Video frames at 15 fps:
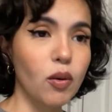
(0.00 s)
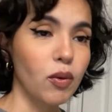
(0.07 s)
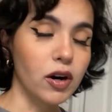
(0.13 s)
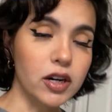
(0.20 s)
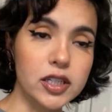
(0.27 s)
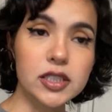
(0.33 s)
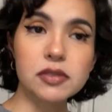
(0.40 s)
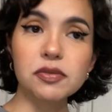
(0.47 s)

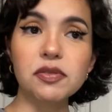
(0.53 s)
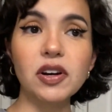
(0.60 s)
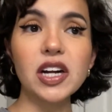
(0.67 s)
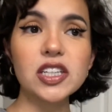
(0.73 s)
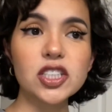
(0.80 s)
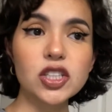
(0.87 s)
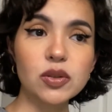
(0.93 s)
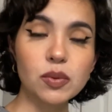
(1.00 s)
We're already
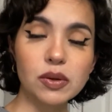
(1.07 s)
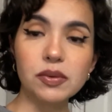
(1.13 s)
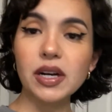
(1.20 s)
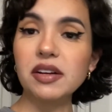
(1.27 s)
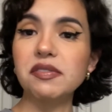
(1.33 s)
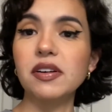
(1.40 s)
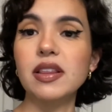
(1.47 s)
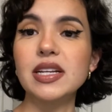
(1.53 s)
fresh. We're
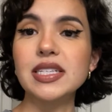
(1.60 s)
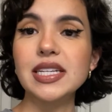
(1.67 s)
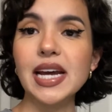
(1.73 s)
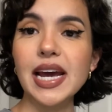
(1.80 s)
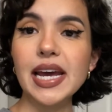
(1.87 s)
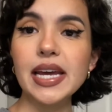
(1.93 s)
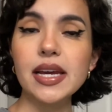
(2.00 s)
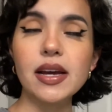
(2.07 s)
ready for the
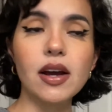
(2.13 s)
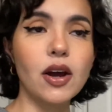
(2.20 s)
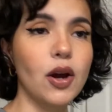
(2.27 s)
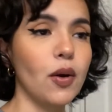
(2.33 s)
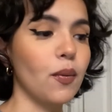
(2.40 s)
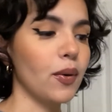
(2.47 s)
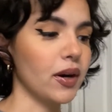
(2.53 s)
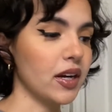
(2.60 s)
day.
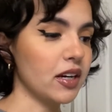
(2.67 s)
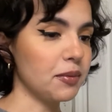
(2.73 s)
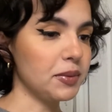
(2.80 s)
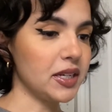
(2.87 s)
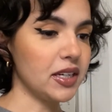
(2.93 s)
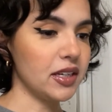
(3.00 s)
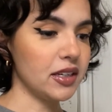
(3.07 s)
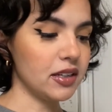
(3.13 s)
We're gonna
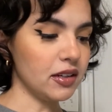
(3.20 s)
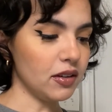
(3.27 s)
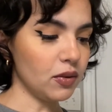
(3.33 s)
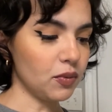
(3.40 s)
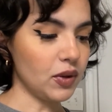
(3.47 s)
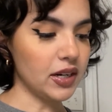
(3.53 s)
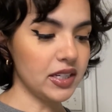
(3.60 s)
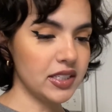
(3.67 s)
be
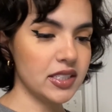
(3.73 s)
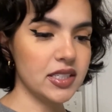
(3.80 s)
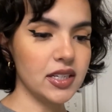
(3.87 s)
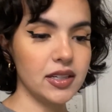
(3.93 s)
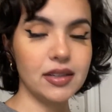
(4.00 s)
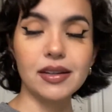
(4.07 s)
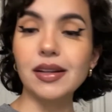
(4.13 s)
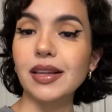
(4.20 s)
running
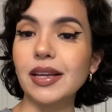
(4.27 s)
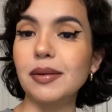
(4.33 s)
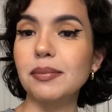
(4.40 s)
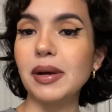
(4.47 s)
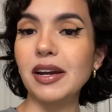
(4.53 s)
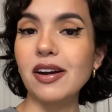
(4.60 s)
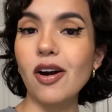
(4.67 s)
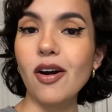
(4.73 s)
to clean
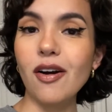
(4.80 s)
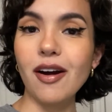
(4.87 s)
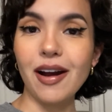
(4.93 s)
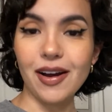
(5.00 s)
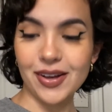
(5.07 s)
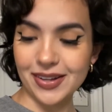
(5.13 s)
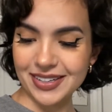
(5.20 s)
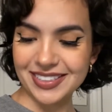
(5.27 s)
my car
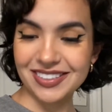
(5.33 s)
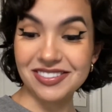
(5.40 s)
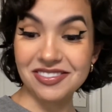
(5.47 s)
out.